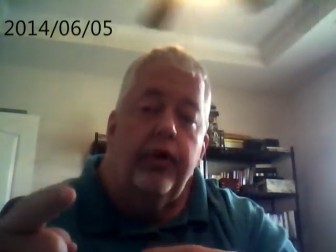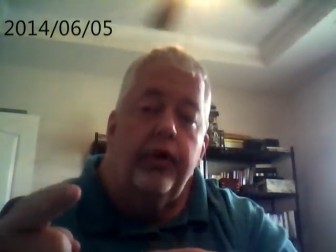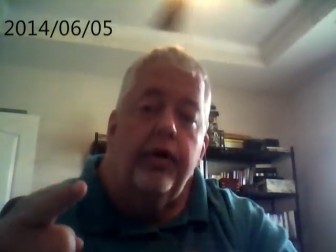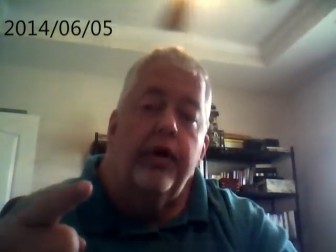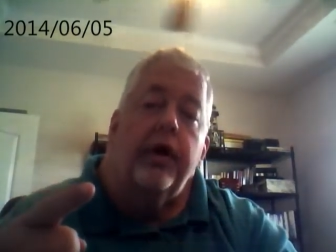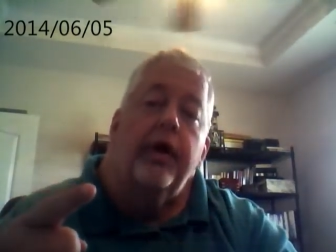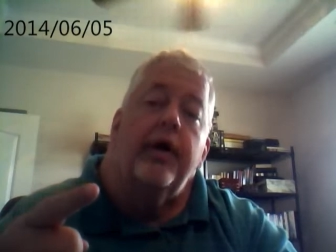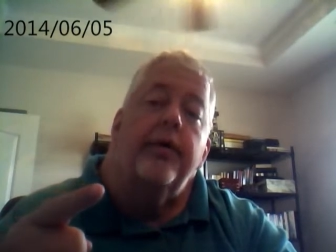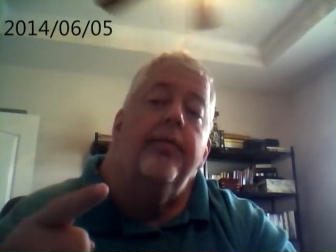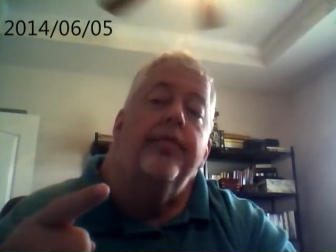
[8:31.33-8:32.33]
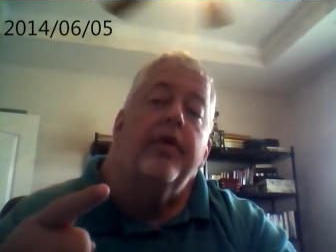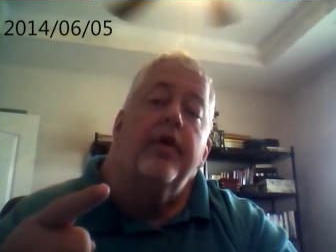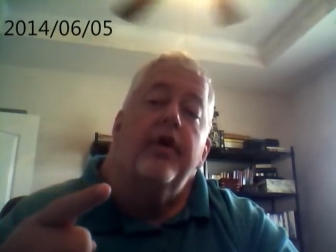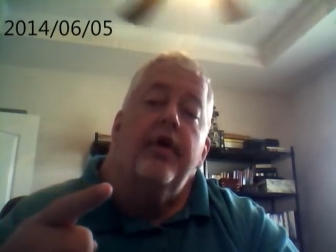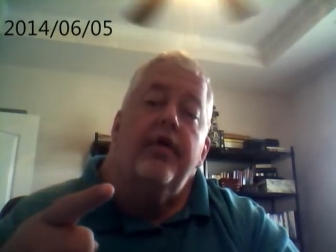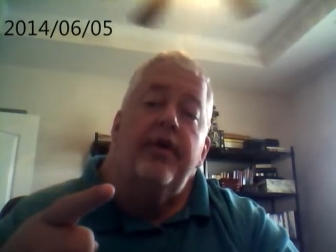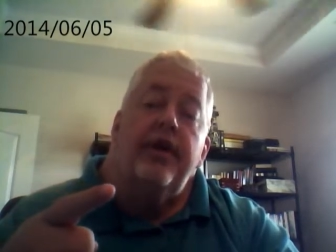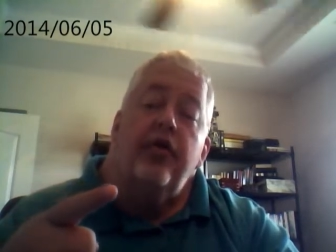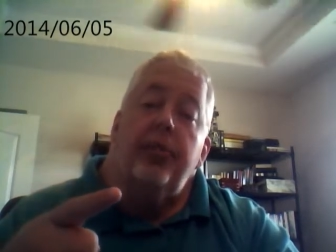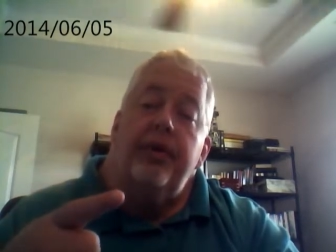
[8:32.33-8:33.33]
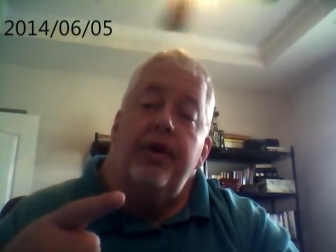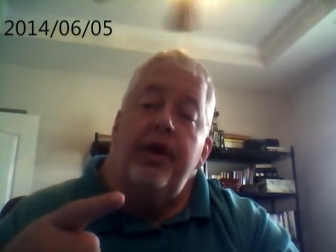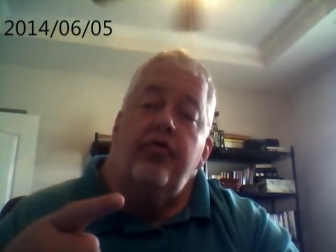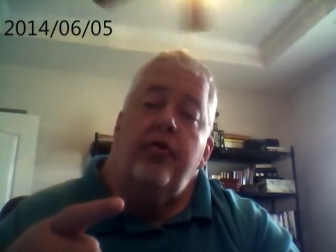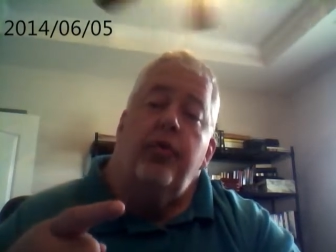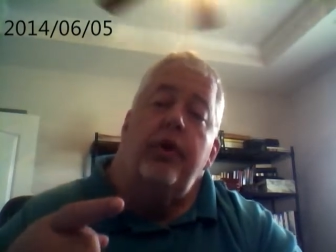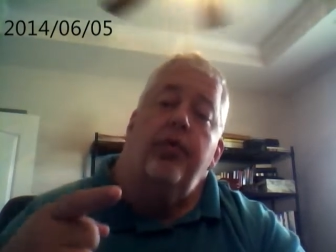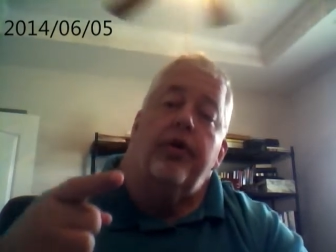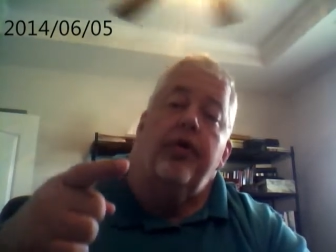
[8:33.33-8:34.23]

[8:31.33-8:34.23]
in um, the interpretation, we were